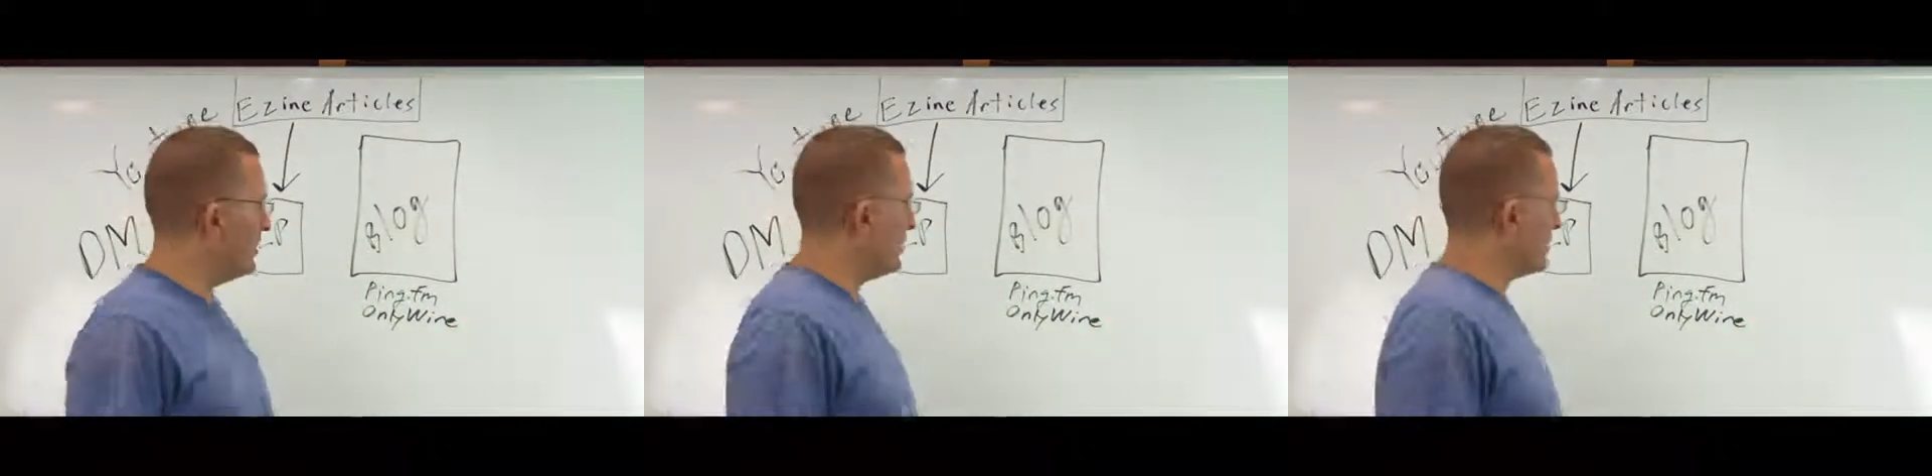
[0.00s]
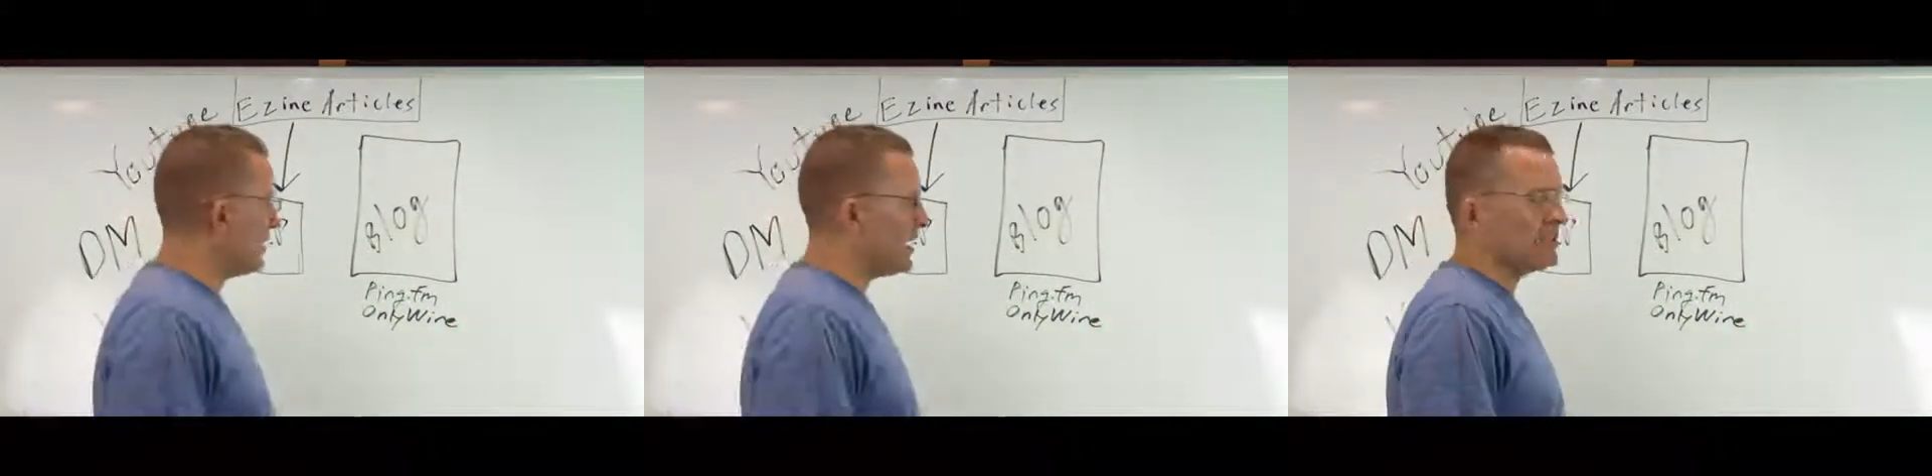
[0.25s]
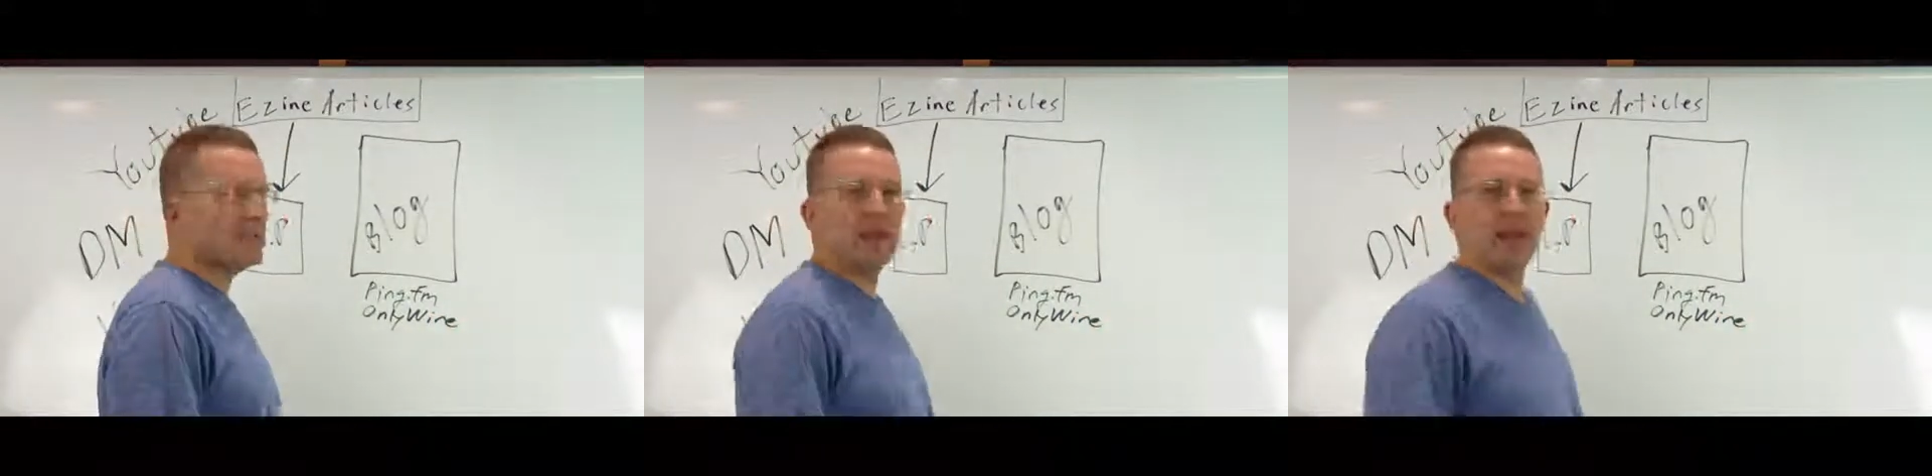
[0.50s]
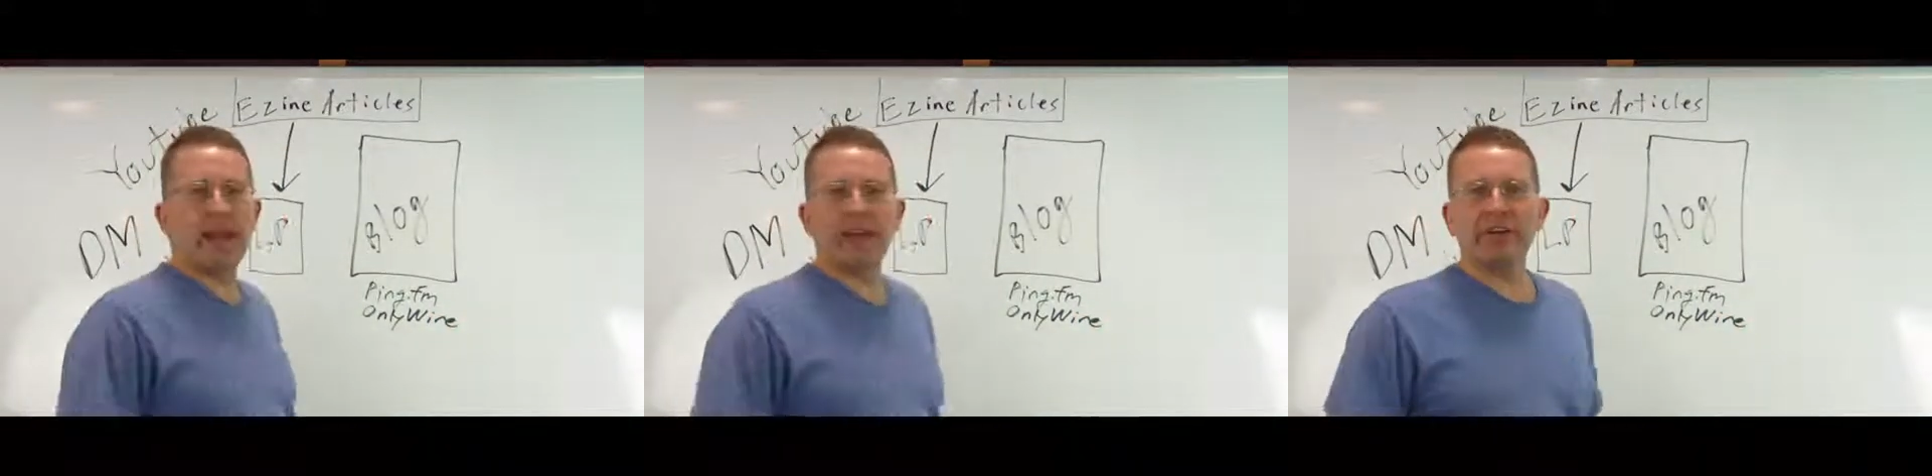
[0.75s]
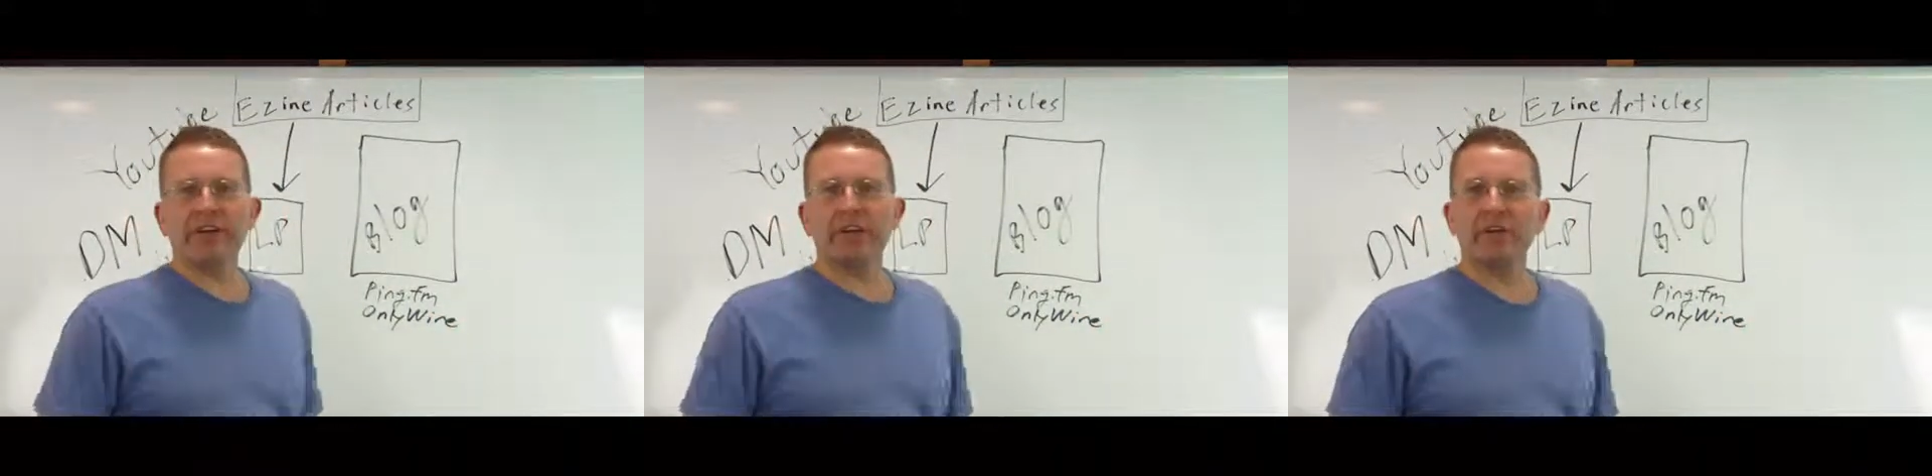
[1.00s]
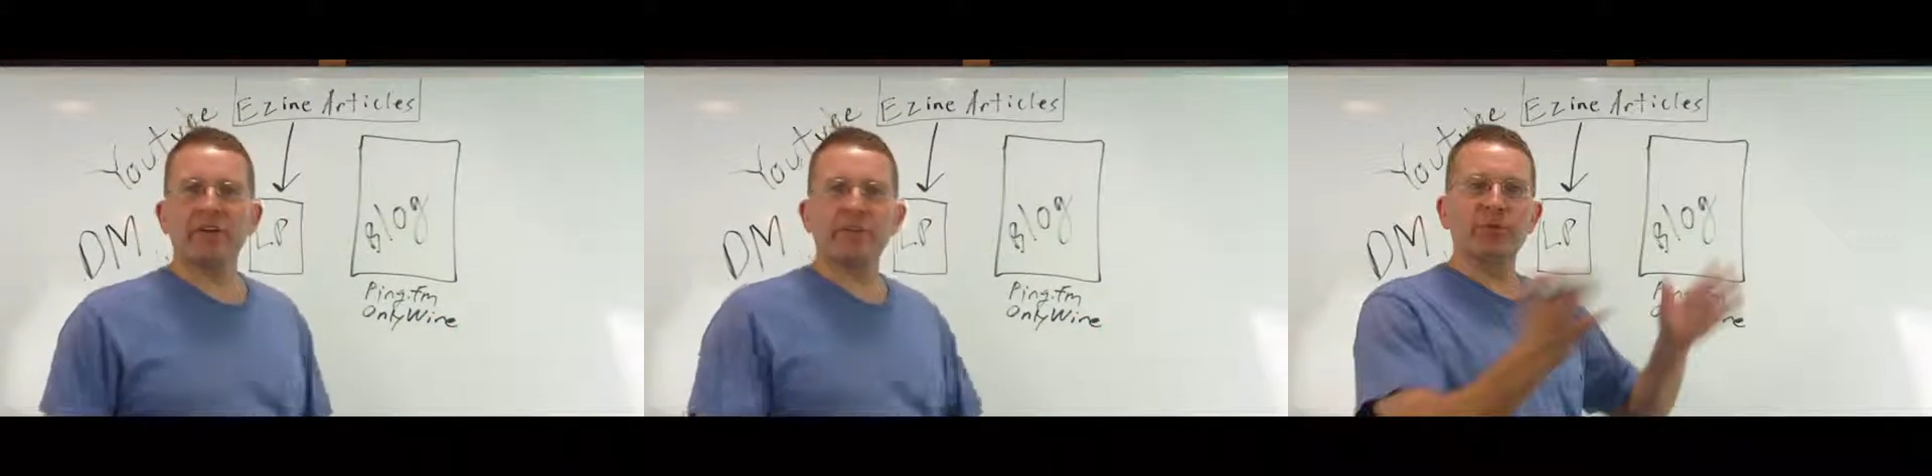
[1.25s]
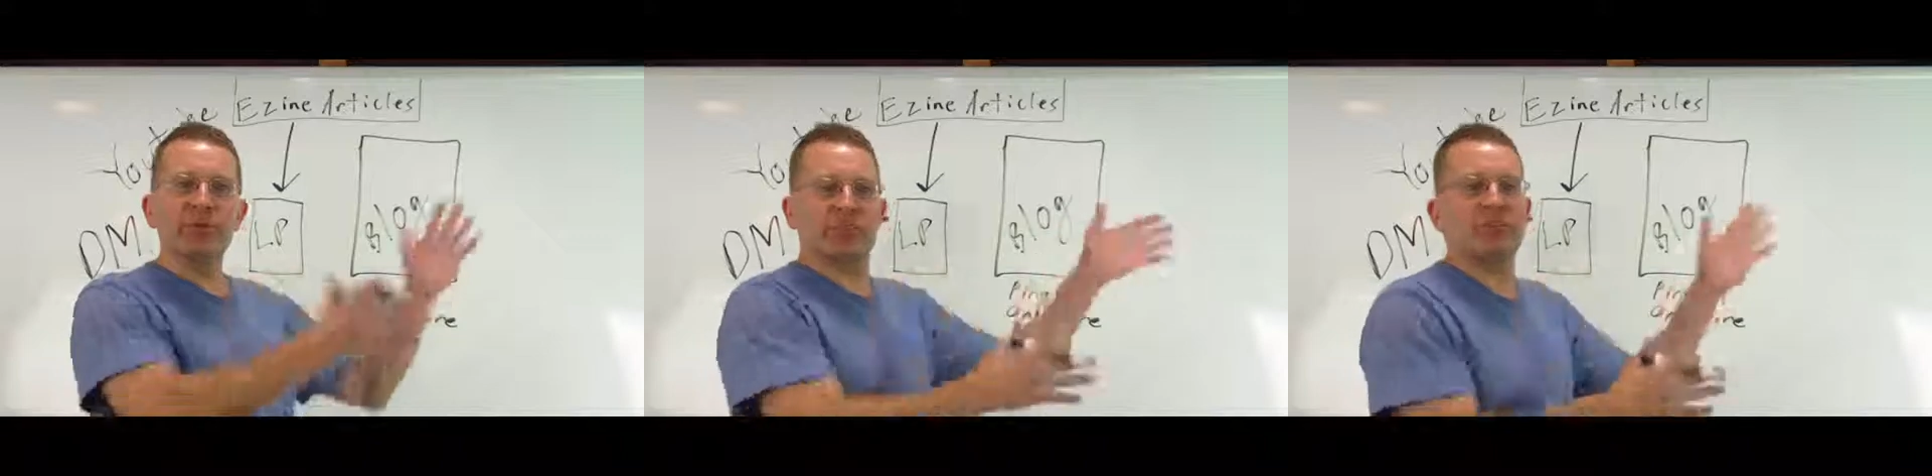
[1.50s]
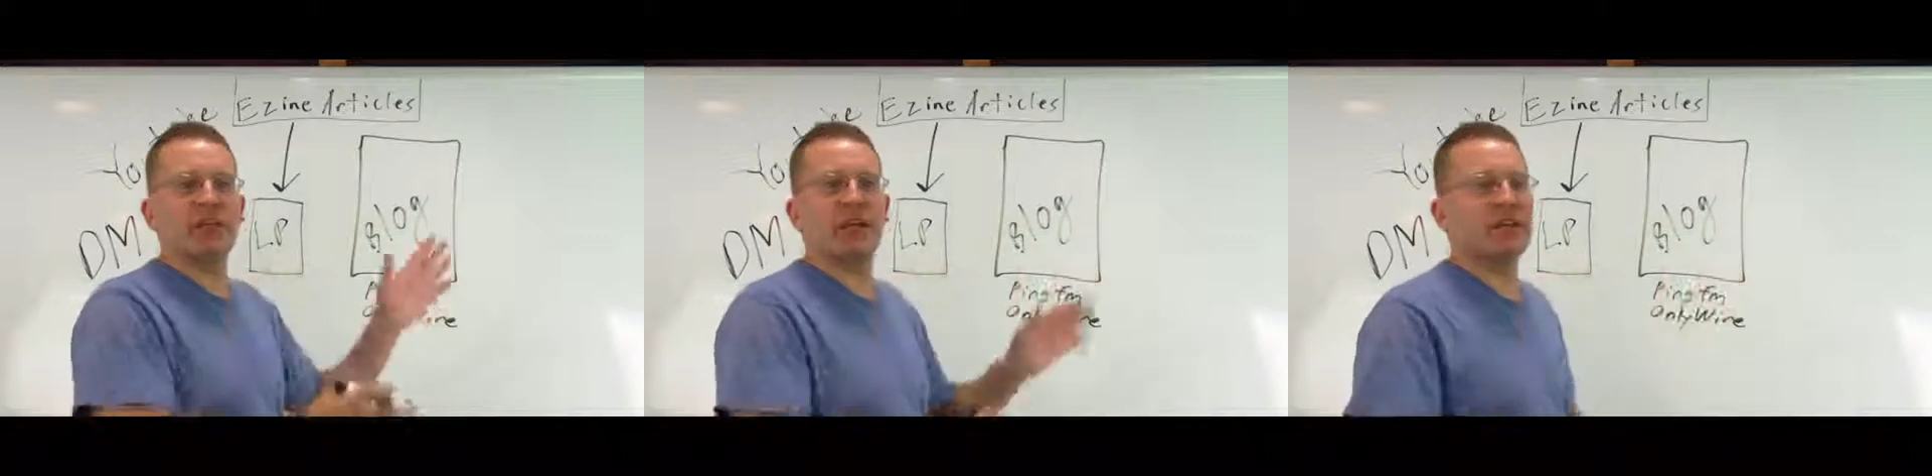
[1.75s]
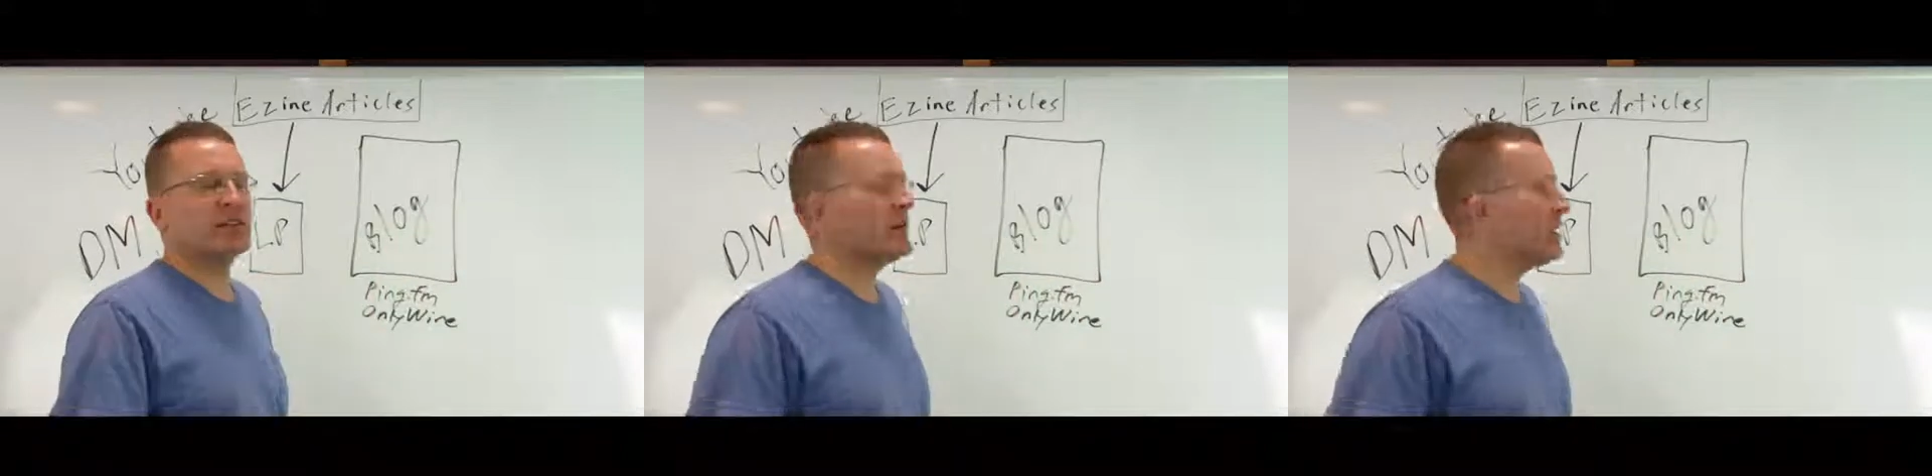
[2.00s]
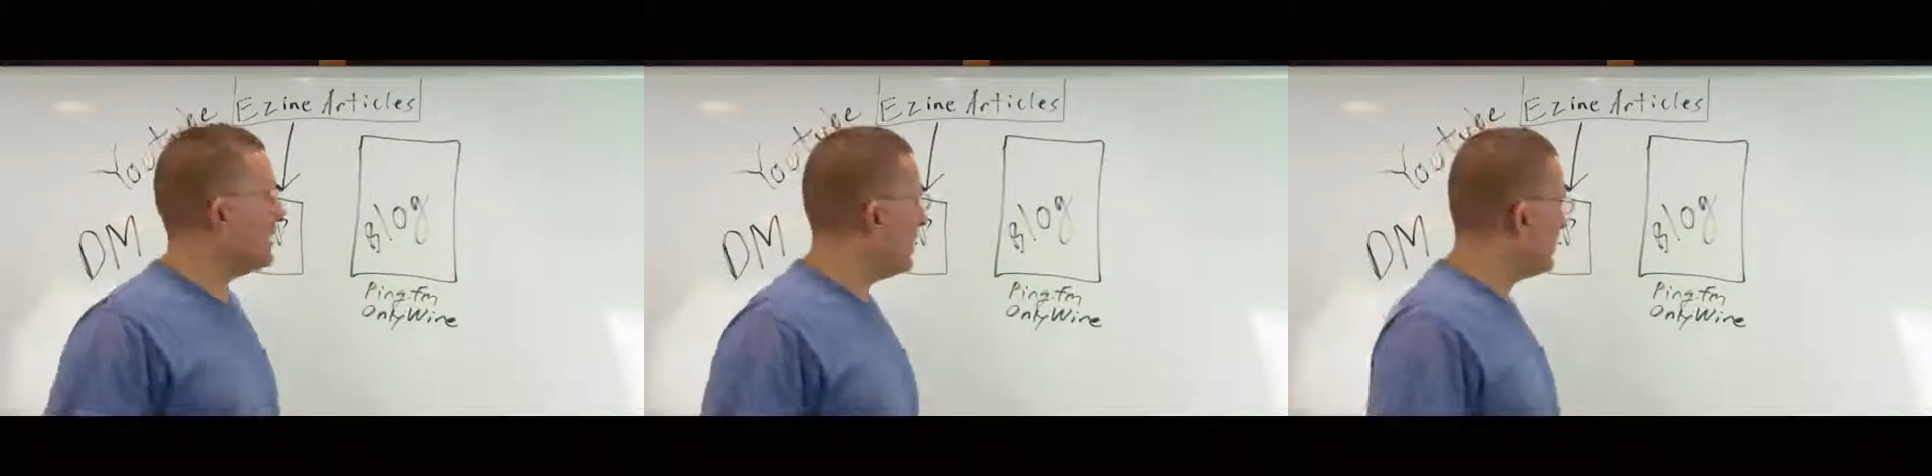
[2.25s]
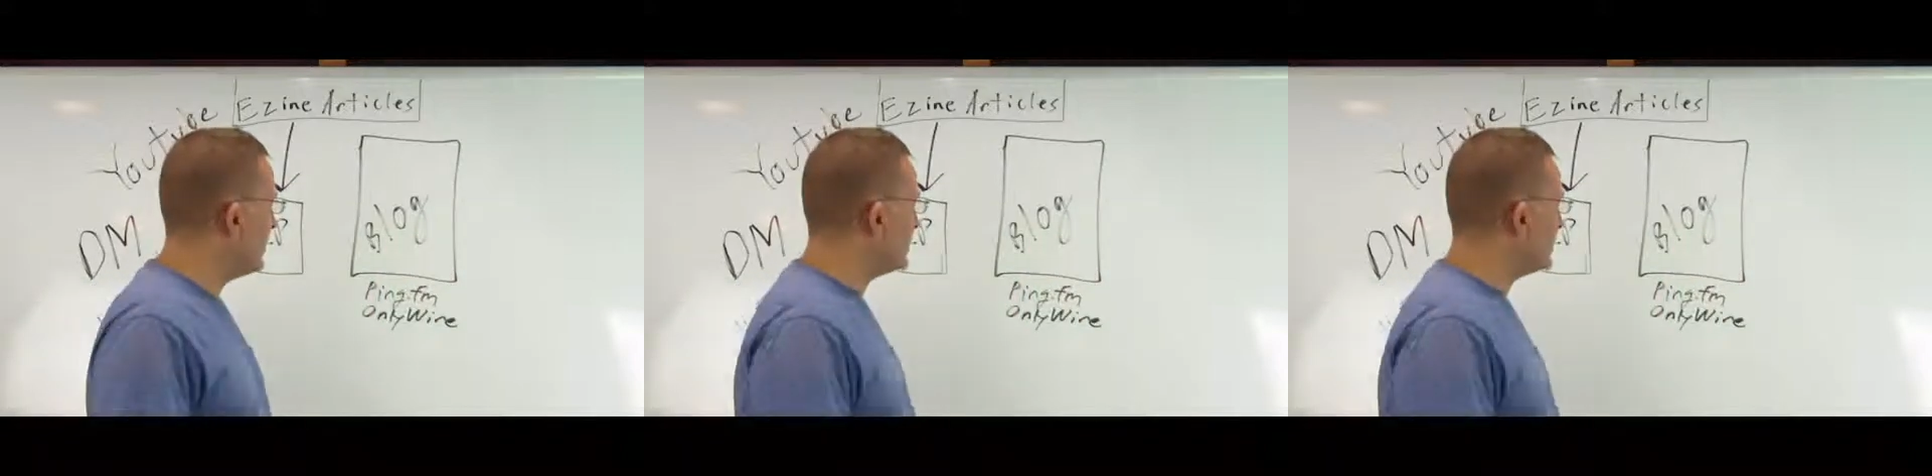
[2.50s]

a content aggregator. It pushes content